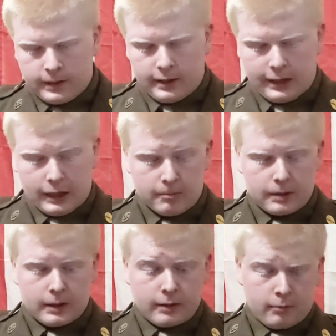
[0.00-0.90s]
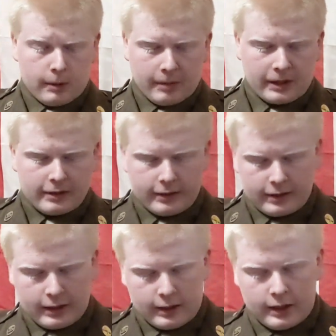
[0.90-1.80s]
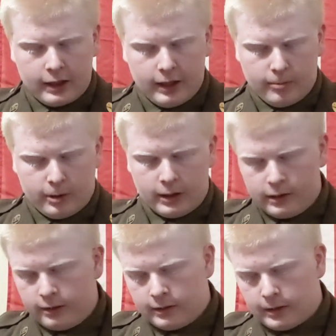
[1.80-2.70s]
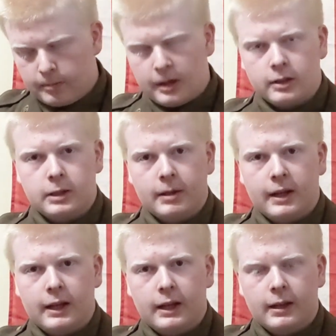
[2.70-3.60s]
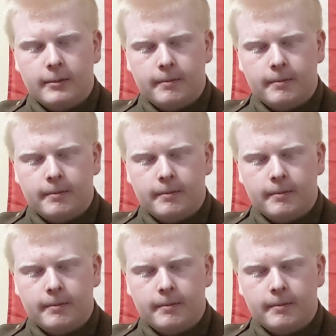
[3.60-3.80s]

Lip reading: Now, what makes this a A1 compared to